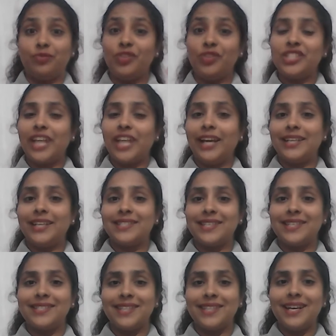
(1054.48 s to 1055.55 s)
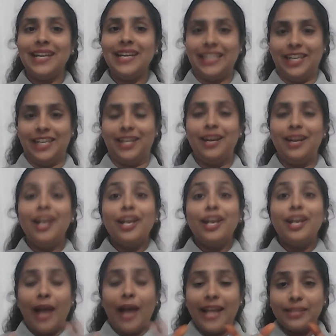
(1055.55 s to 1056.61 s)
which I discussed earlier
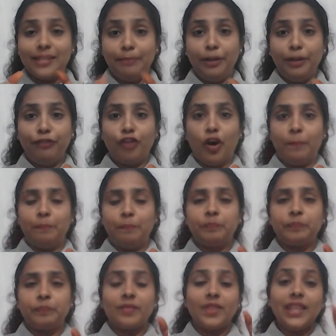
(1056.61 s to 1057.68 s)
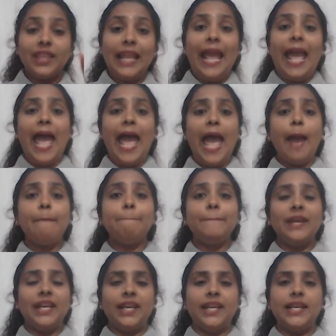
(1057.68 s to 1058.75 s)
as a B form. Am,
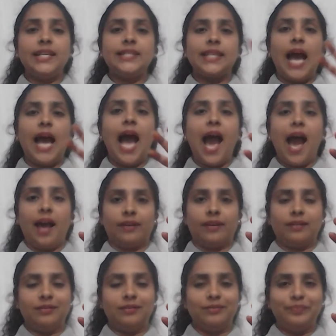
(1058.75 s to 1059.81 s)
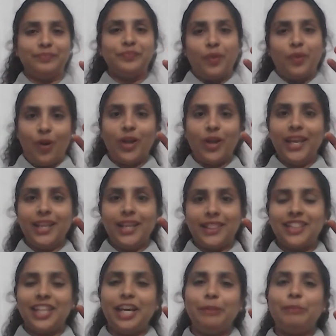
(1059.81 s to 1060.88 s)
is, are. Okay, the
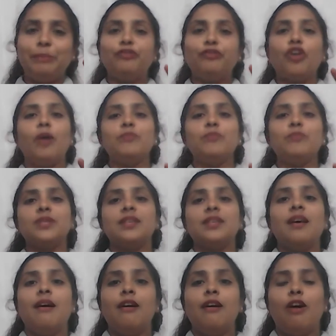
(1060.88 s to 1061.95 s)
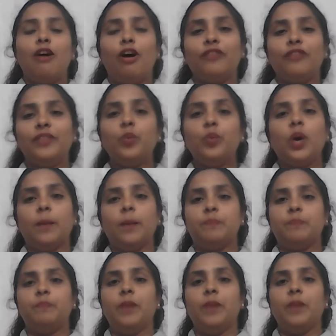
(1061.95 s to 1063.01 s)
three B forms of the verb.
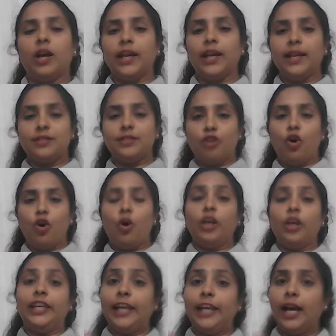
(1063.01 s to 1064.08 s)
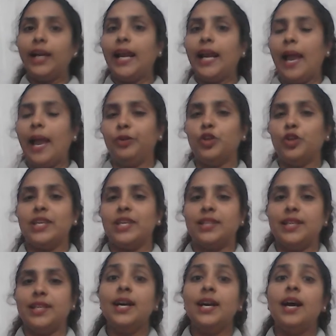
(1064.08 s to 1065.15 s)
Okay, so here I'm using
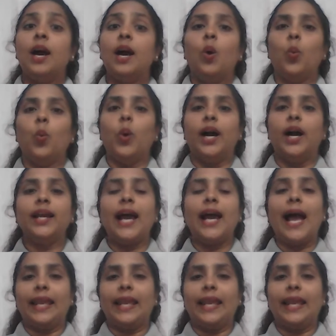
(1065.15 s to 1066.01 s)
the word